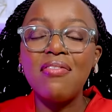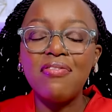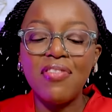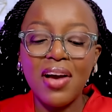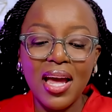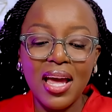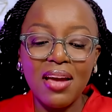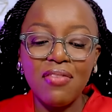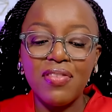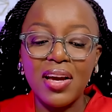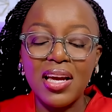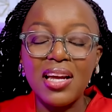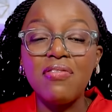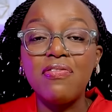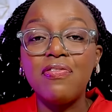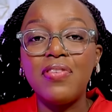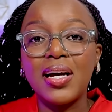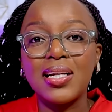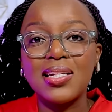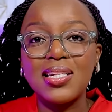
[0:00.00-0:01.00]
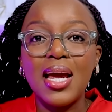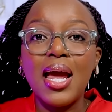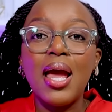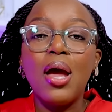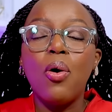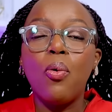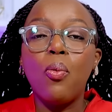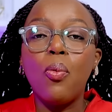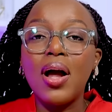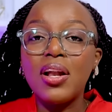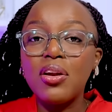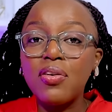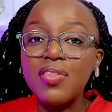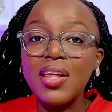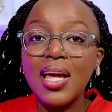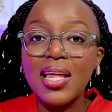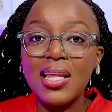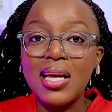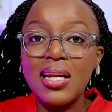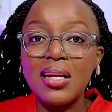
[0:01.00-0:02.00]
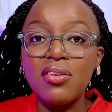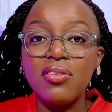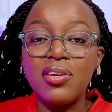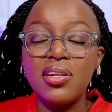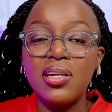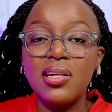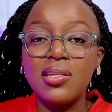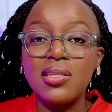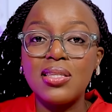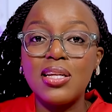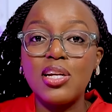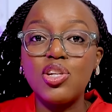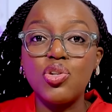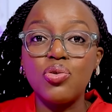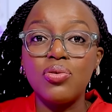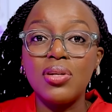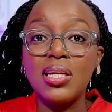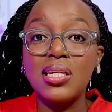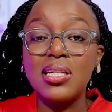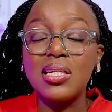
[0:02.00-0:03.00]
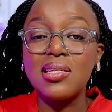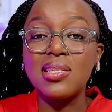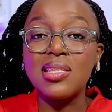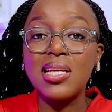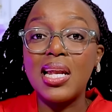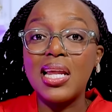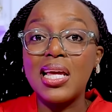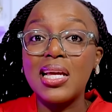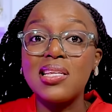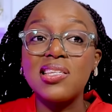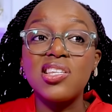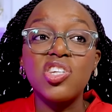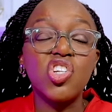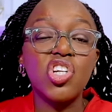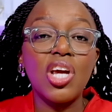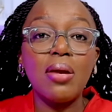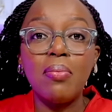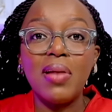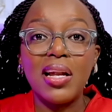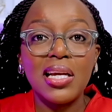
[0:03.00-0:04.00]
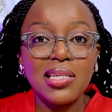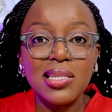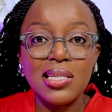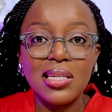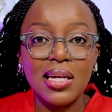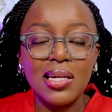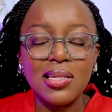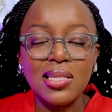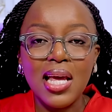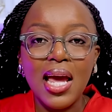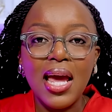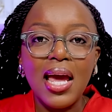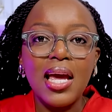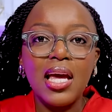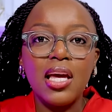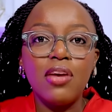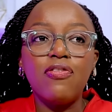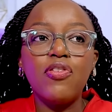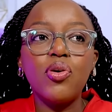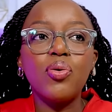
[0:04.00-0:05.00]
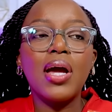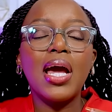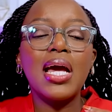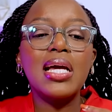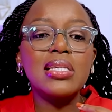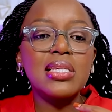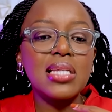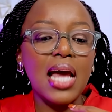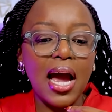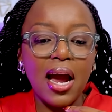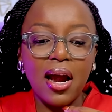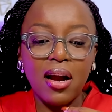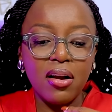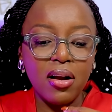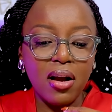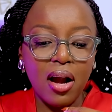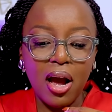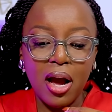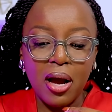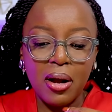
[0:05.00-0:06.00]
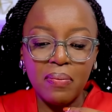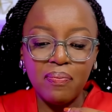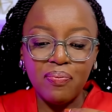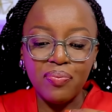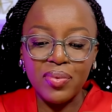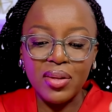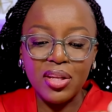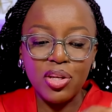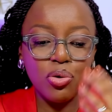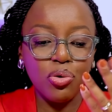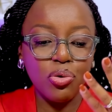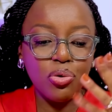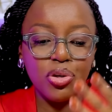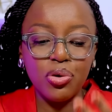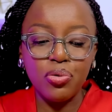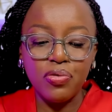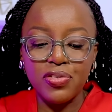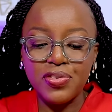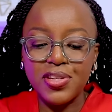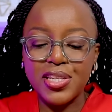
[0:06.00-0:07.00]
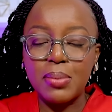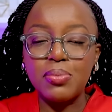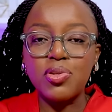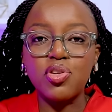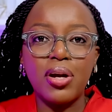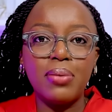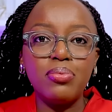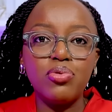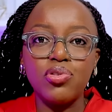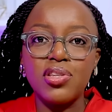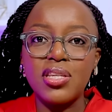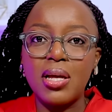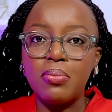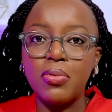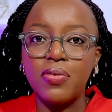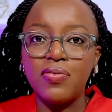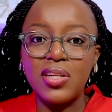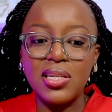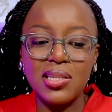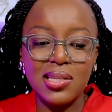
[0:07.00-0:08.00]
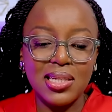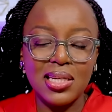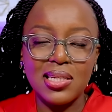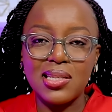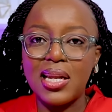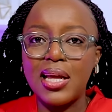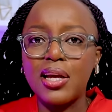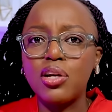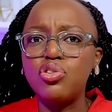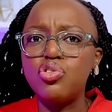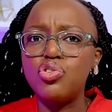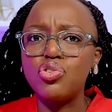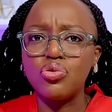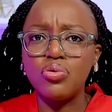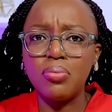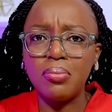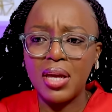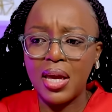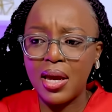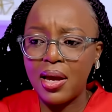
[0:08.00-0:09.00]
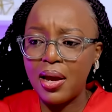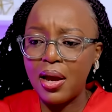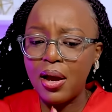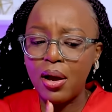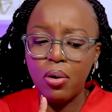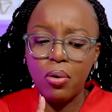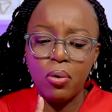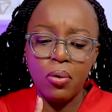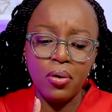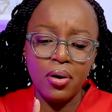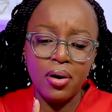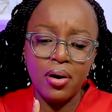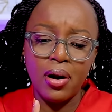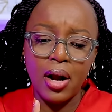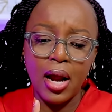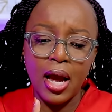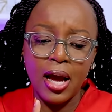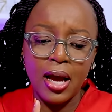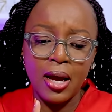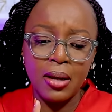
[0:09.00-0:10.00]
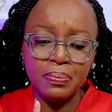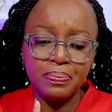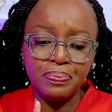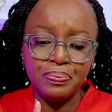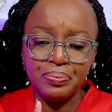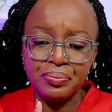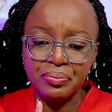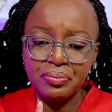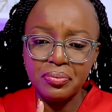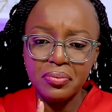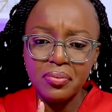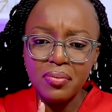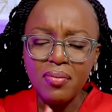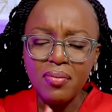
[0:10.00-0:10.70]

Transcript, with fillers: never ever, in fact, one of the other ingredients that you need in selling is shamelessness if you guys are, um, you know, you've subscribed to some of these things like Jumia or um,